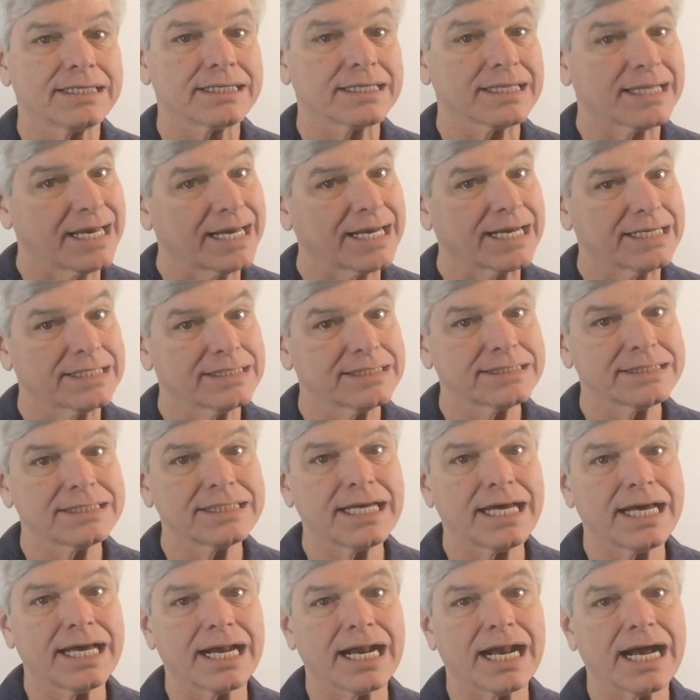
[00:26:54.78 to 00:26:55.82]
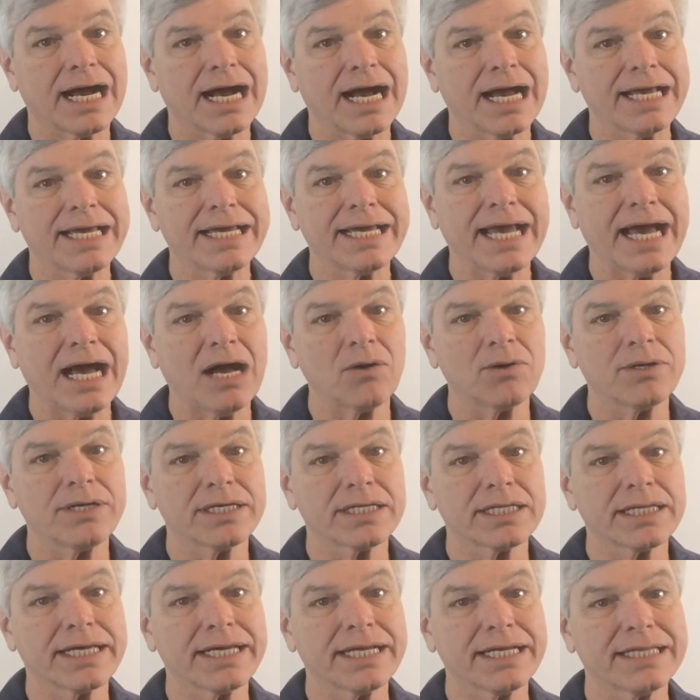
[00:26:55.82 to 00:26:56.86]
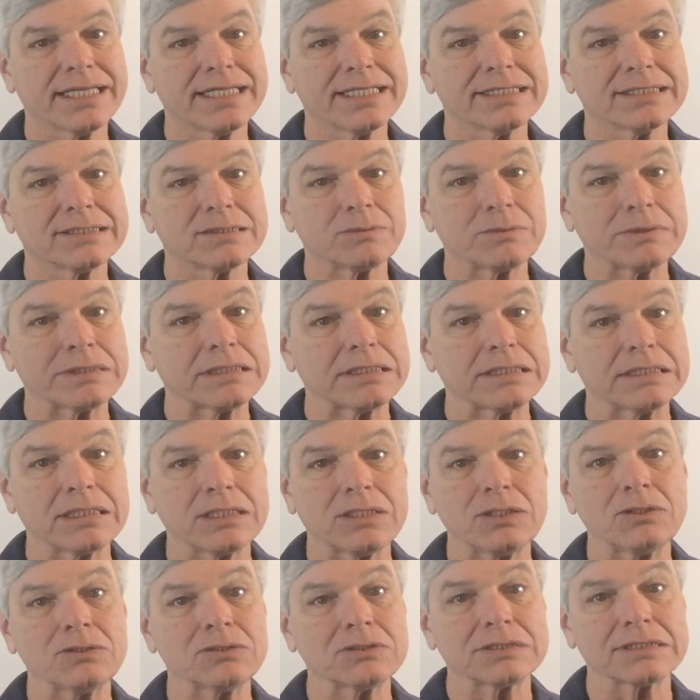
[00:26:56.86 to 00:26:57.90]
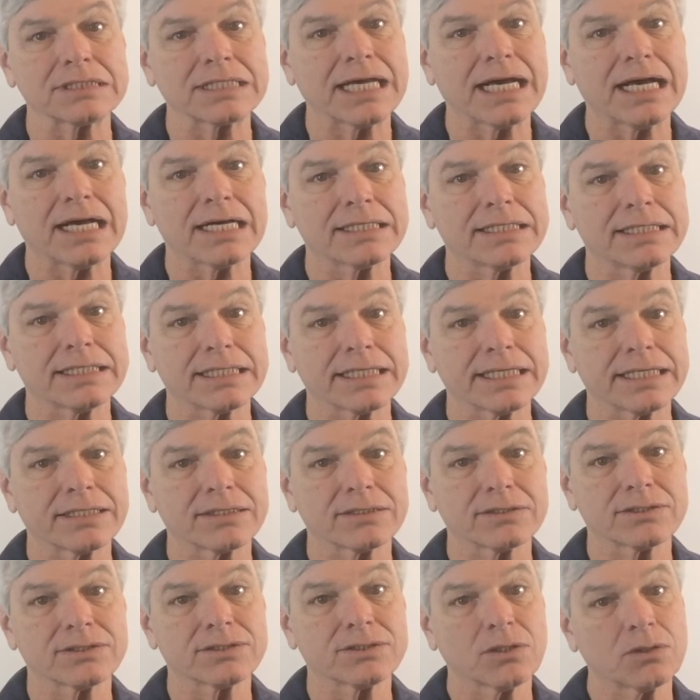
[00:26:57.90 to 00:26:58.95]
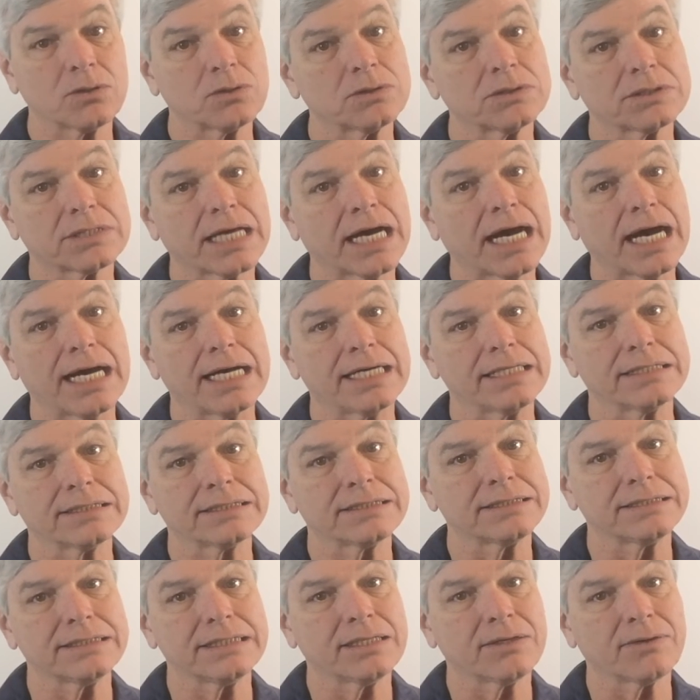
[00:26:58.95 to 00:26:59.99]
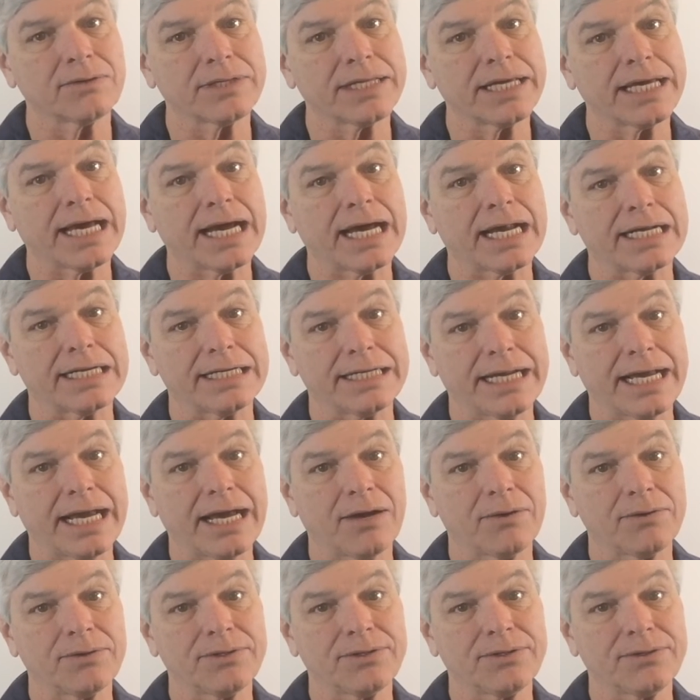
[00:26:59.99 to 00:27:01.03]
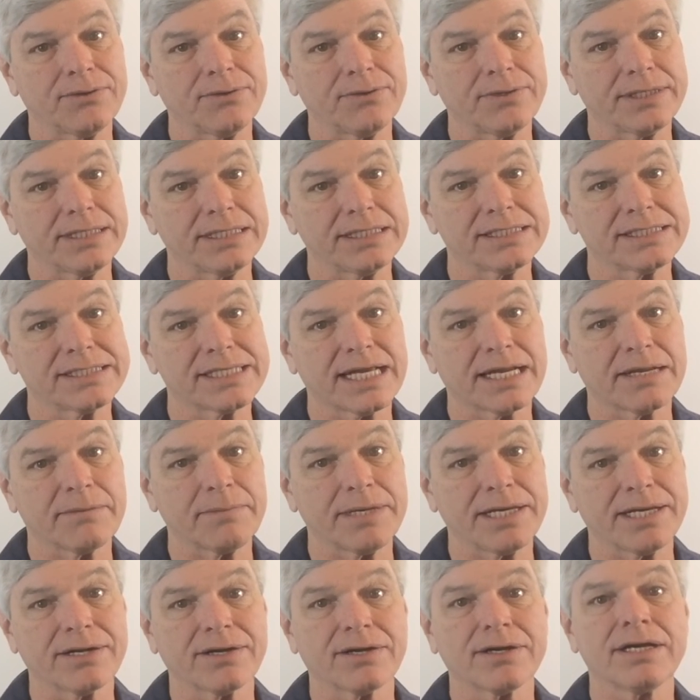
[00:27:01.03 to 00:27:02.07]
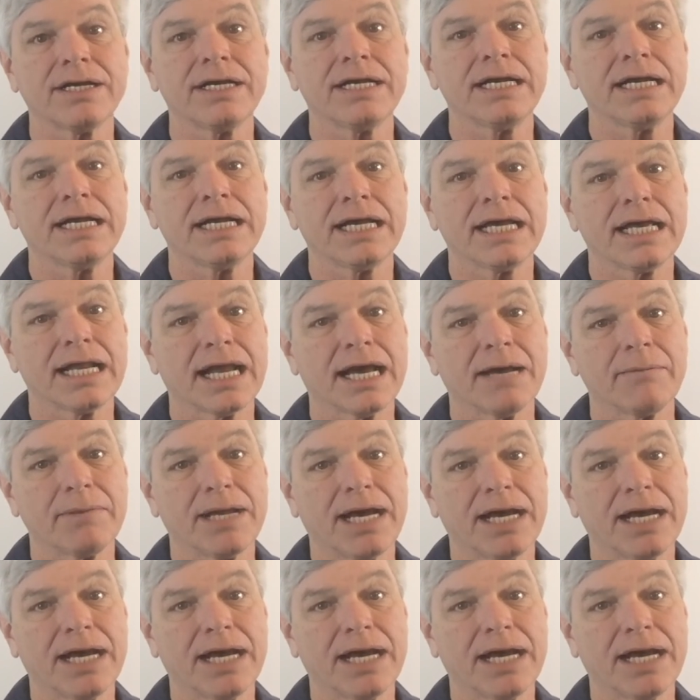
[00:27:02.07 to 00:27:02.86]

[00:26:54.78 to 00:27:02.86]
like I said, I calculated this with the Google calculators. Those guys, you know, they got it down to the centimeter, and I'm